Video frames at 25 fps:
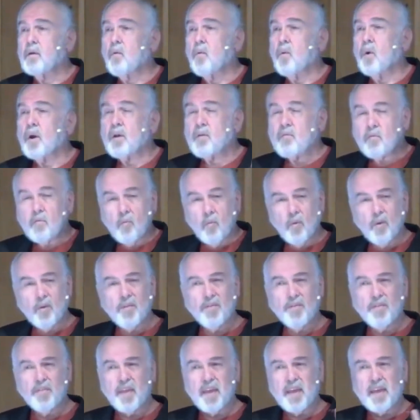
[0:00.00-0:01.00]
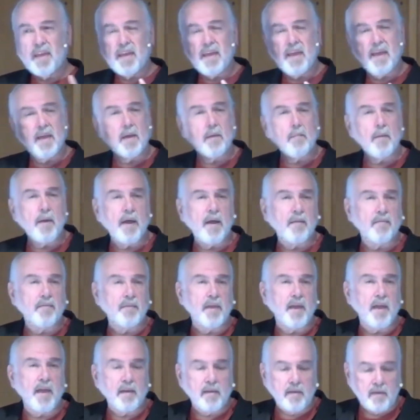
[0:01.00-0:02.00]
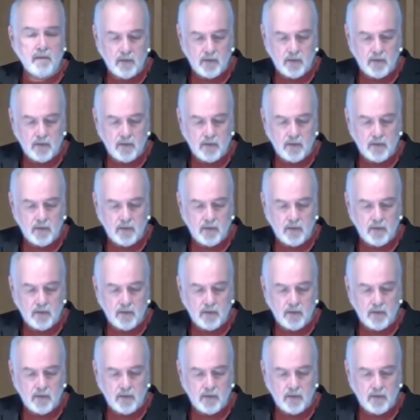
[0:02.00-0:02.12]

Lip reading: Whatever we're thinking about that